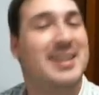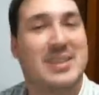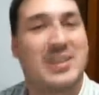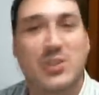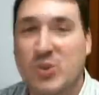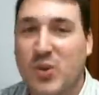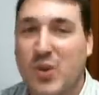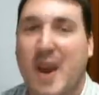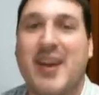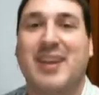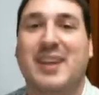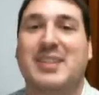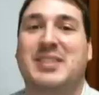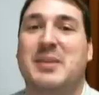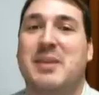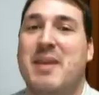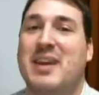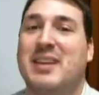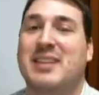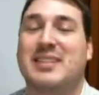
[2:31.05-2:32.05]
Try not
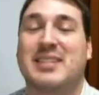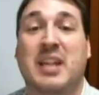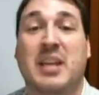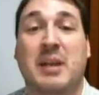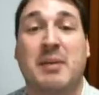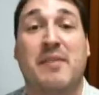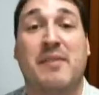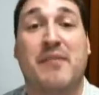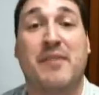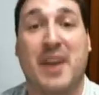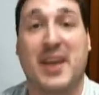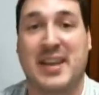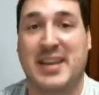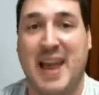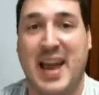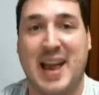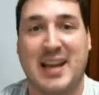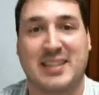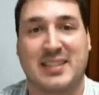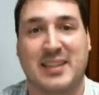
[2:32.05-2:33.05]
to miss. It's going to be
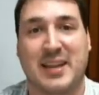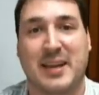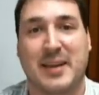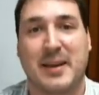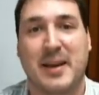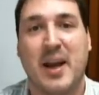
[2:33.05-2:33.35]
fantastic.